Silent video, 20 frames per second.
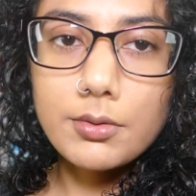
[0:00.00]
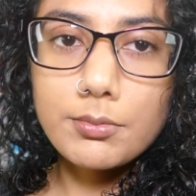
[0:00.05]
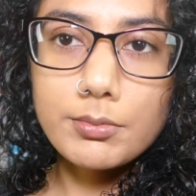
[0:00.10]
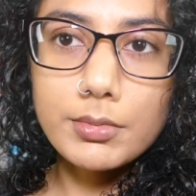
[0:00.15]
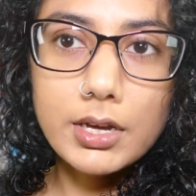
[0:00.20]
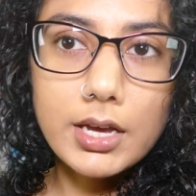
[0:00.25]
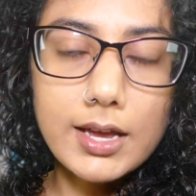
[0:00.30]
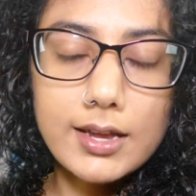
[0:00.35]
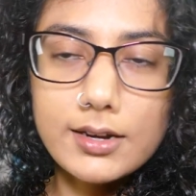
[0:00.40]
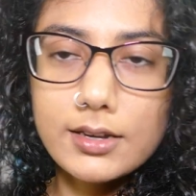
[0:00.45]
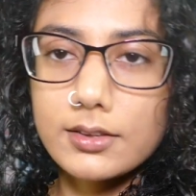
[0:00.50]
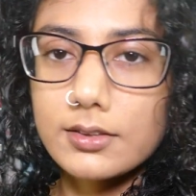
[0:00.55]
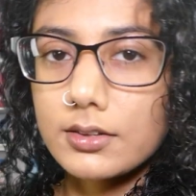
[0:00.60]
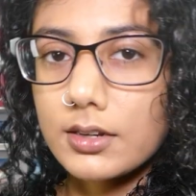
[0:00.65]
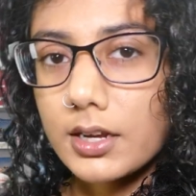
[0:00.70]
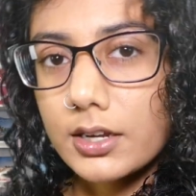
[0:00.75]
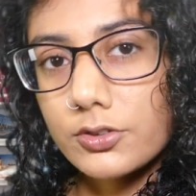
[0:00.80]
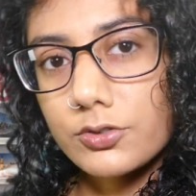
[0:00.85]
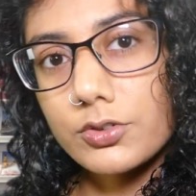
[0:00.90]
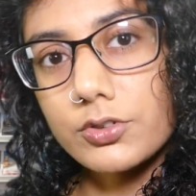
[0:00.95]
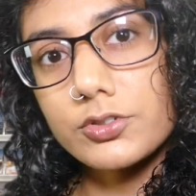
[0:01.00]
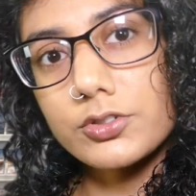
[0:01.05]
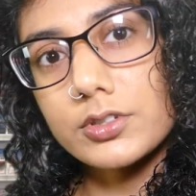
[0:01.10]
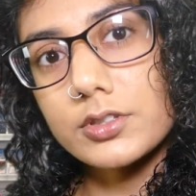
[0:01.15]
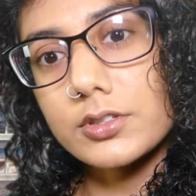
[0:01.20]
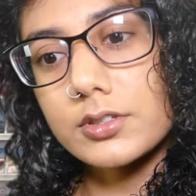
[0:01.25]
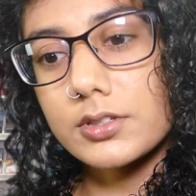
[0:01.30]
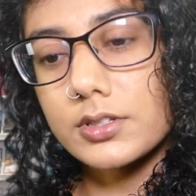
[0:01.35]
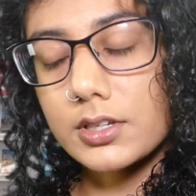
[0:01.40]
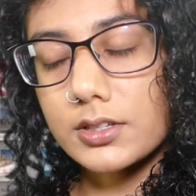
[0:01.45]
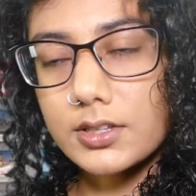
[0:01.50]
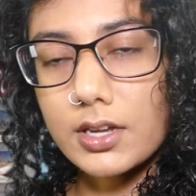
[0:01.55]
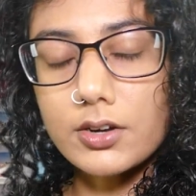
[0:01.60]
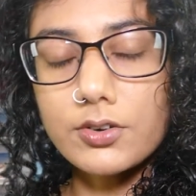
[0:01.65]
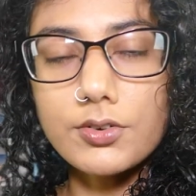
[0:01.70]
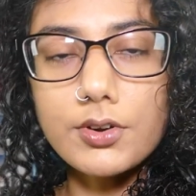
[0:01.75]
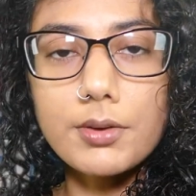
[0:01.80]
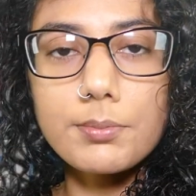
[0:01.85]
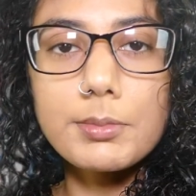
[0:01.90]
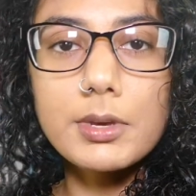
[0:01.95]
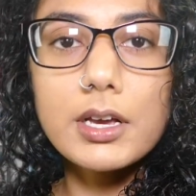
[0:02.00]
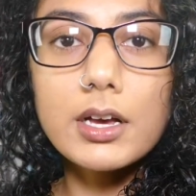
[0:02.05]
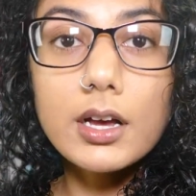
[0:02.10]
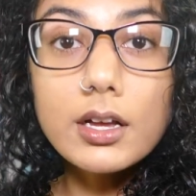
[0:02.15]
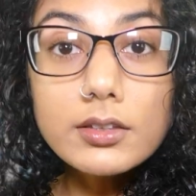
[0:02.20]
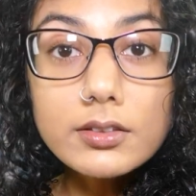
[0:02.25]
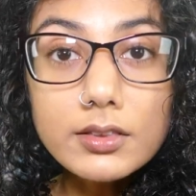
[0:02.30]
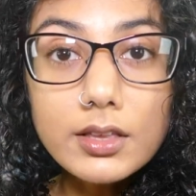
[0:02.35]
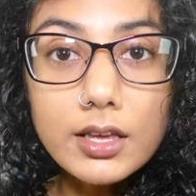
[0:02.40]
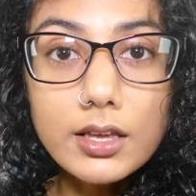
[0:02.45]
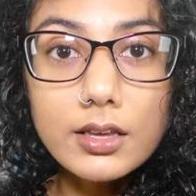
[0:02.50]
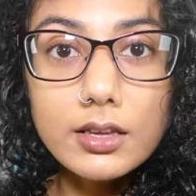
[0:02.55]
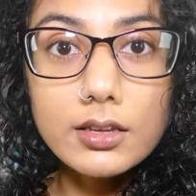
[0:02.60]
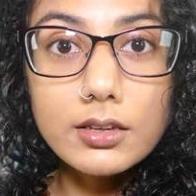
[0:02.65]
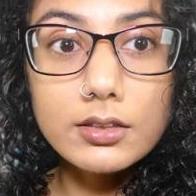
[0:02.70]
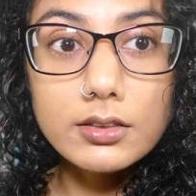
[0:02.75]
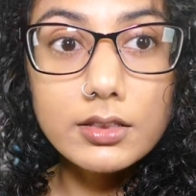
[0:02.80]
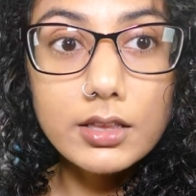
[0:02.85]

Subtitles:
mechanics, electricians, etc., because they